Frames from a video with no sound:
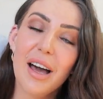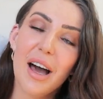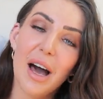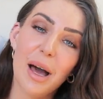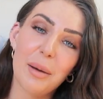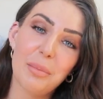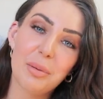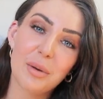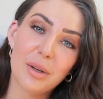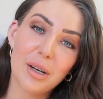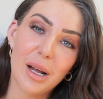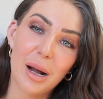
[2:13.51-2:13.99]

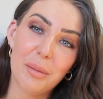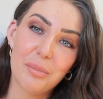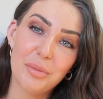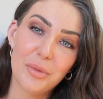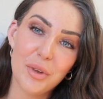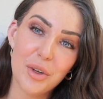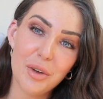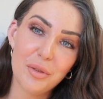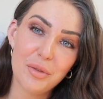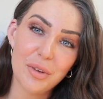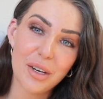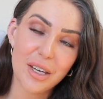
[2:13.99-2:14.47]
I put up
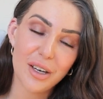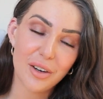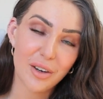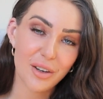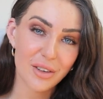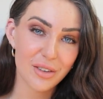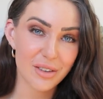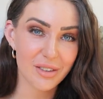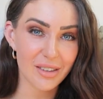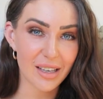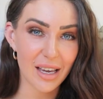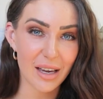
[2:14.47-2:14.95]
new
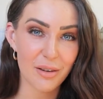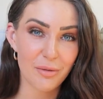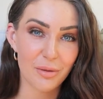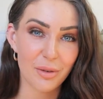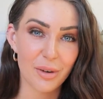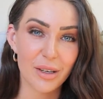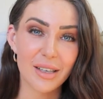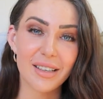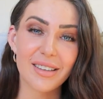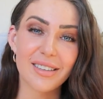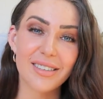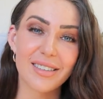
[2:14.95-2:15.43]
videos
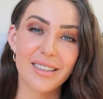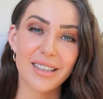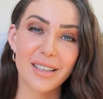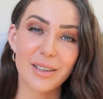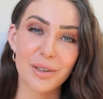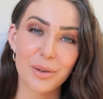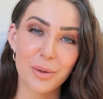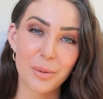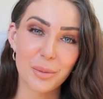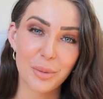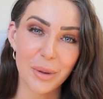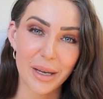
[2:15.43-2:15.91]
every
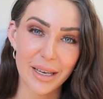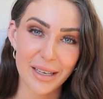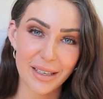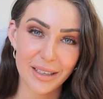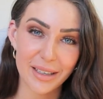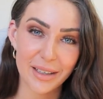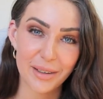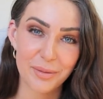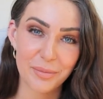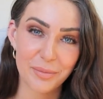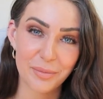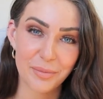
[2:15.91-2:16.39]
single
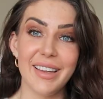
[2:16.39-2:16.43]
week.